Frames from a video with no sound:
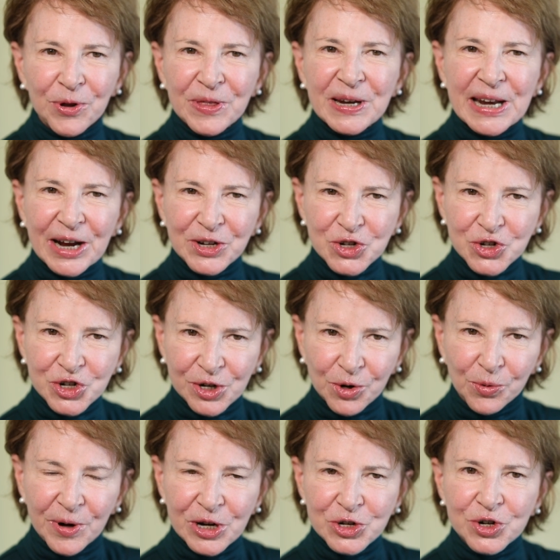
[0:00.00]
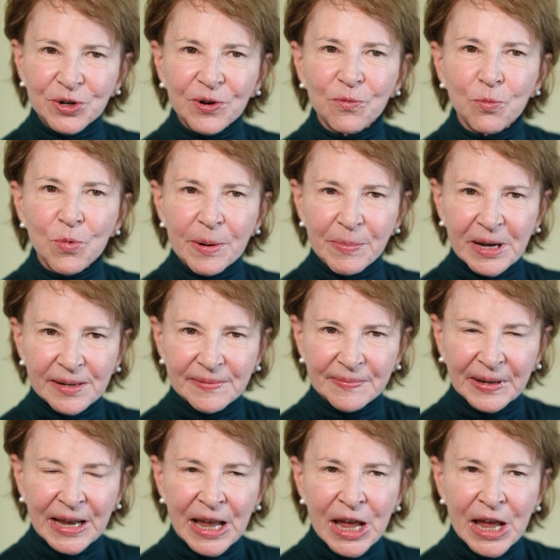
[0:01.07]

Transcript: for the next generation of women